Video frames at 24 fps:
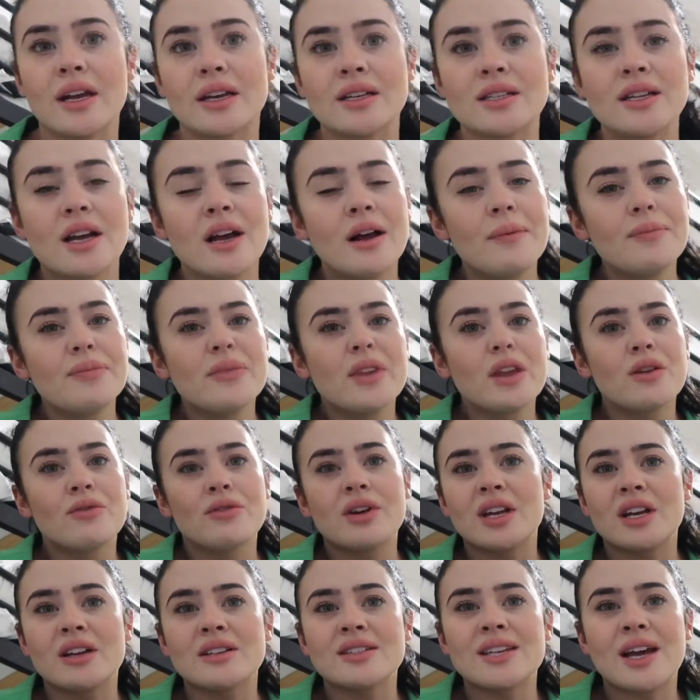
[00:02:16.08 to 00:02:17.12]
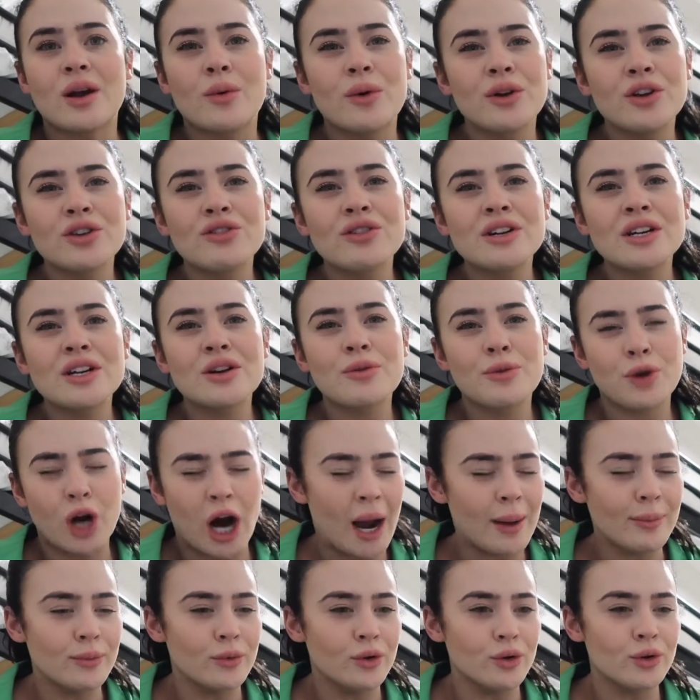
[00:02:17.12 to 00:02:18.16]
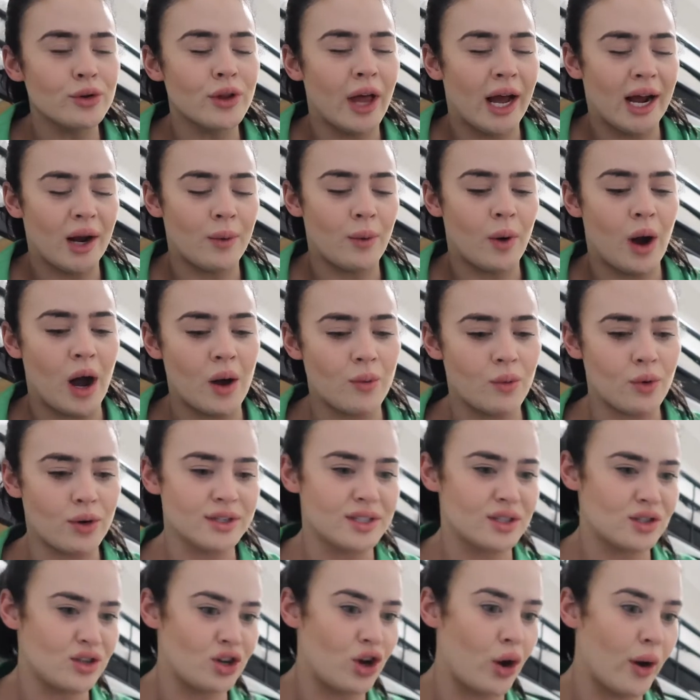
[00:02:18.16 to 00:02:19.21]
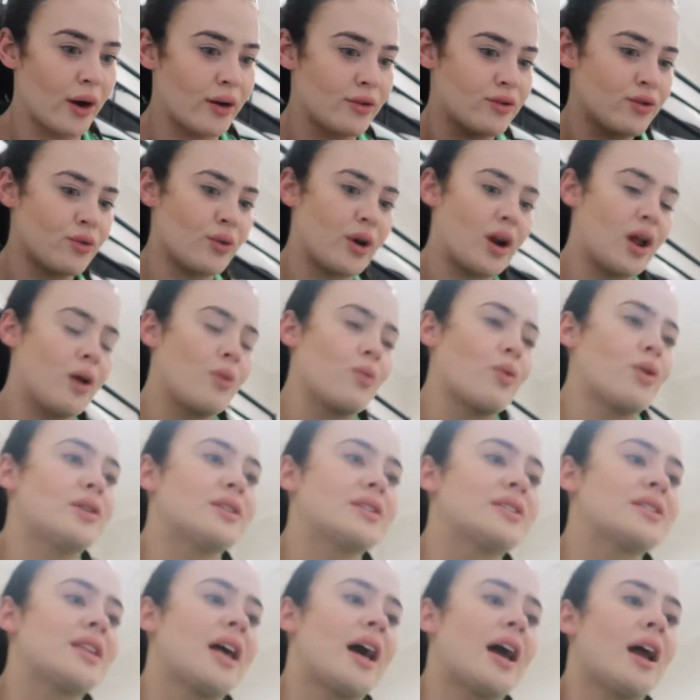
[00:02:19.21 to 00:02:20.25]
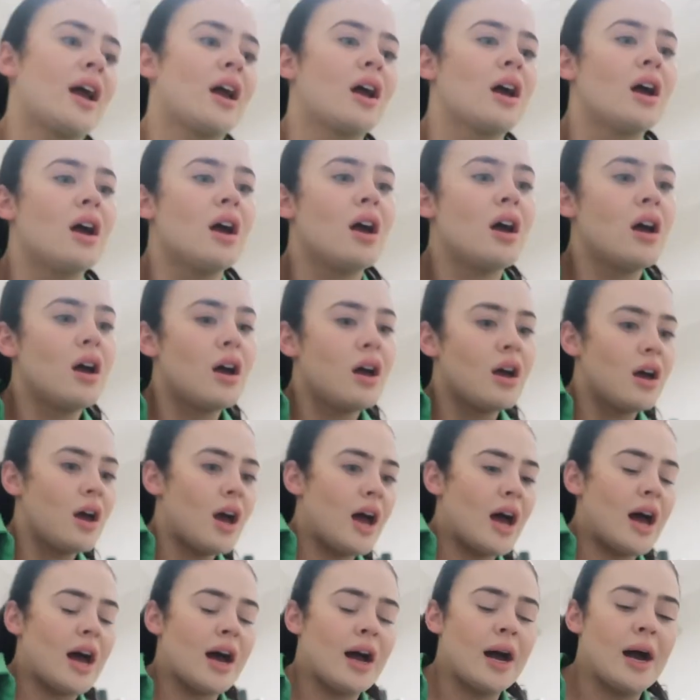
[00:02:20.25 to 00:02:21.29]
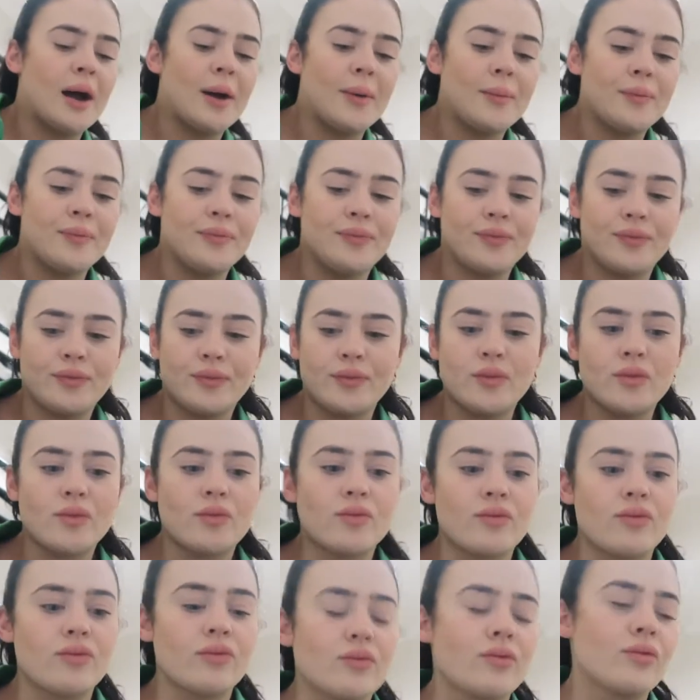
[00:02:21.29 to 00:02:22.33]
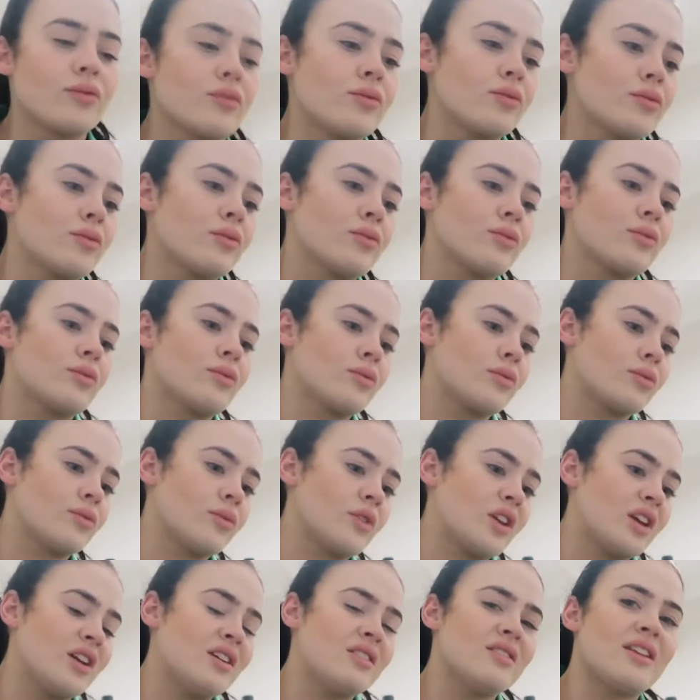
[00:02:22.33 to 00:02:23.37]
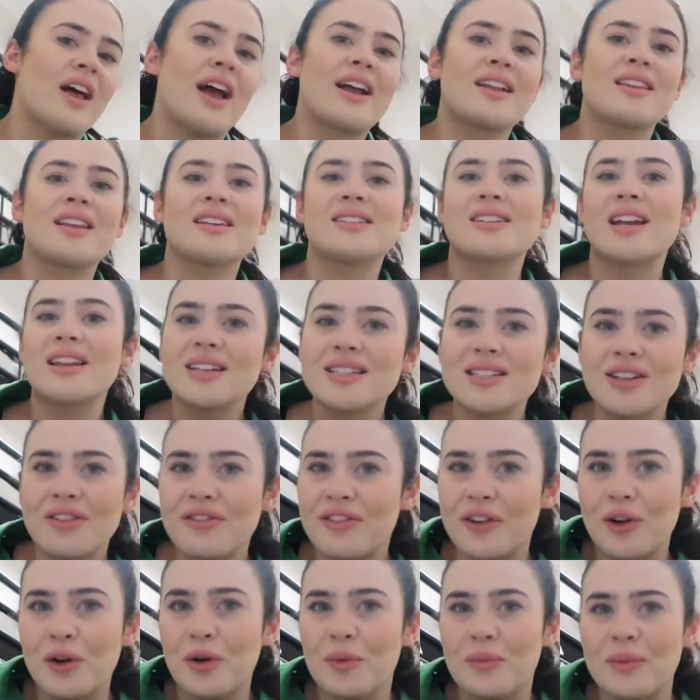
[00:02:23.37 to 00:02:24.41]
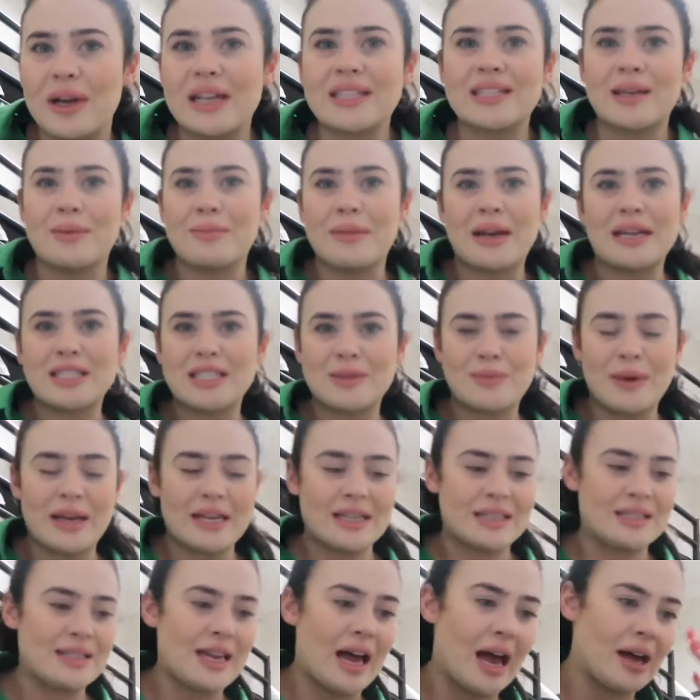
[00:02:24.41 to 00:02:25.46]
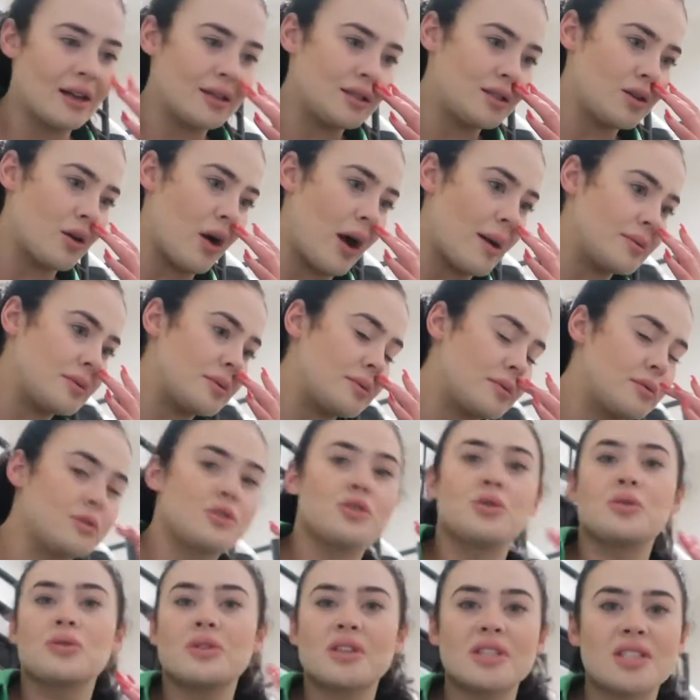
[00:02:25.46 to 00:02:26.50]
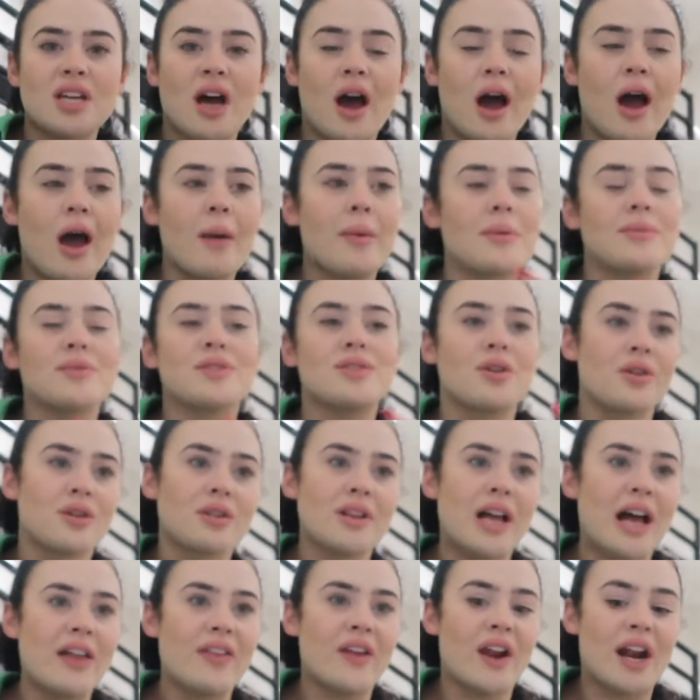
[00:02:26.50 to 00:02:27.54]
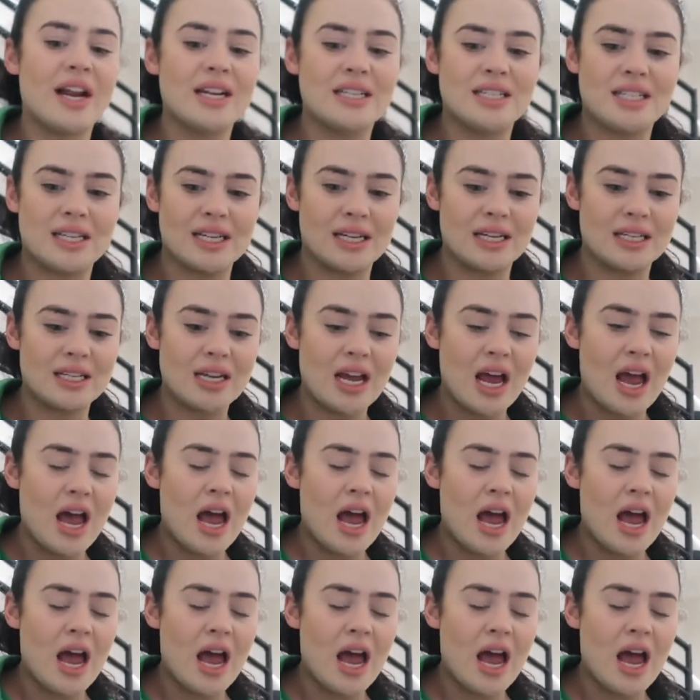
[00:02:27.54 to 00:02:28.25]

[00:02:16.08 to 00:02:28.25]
And really, it's like when you're in a crap mood like what I was and going through what I was, like, um... like there's nothing to film except me just being sad. So I took the time and I'm so glad that I did.